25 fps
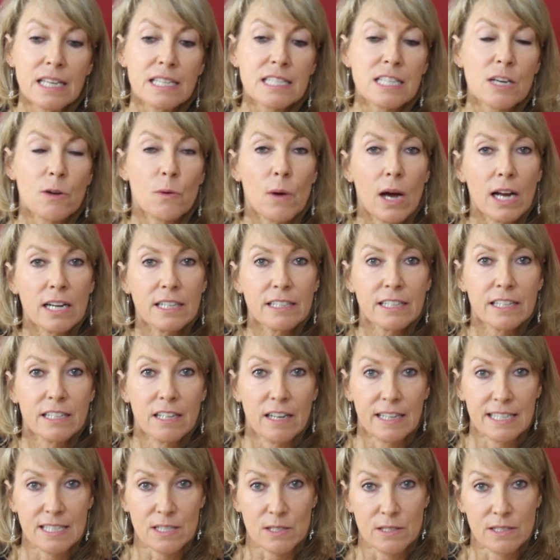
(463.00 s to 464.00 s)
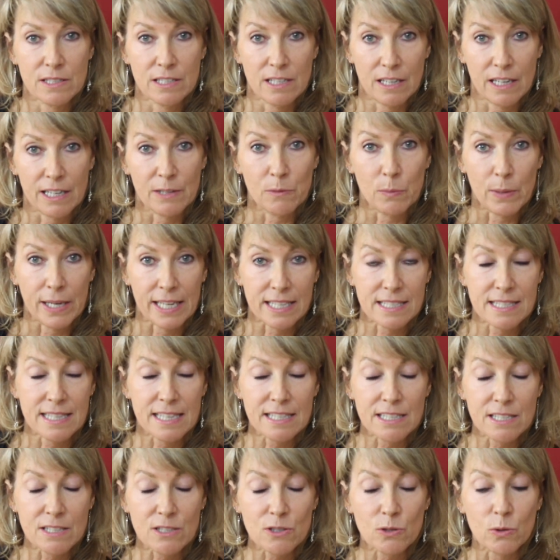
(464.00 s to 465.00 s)
So under 9 weeks,
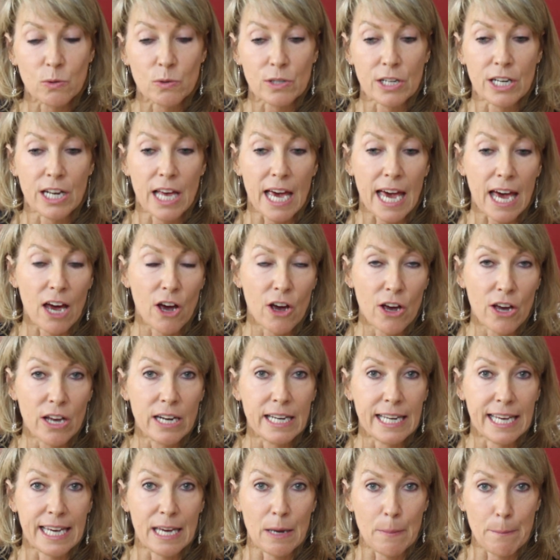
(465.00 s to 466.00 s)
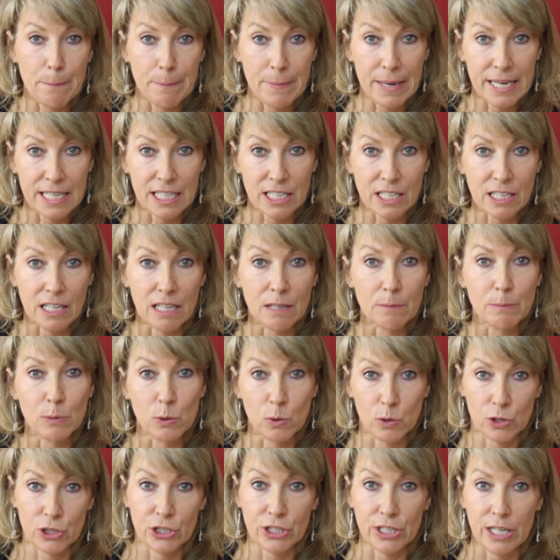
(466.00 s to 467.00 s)
this is called an early medical
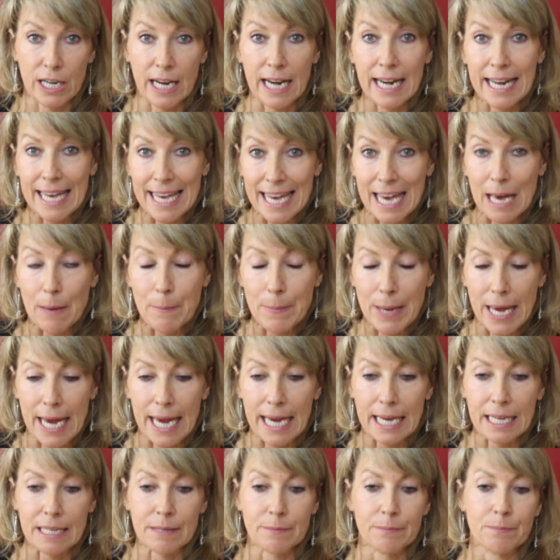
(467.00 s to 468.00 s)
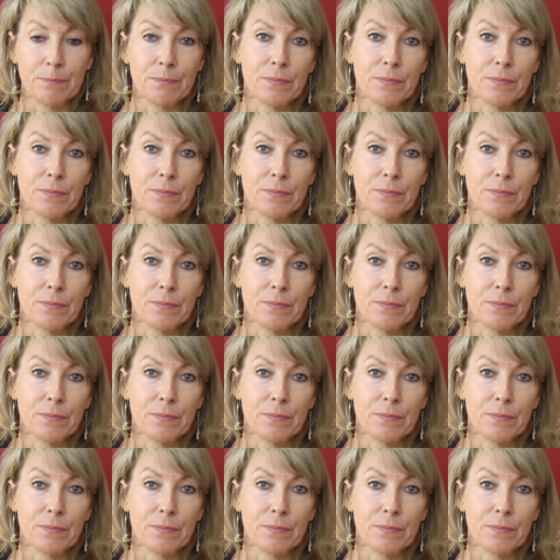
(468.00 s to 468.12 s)
abortion, an EMA.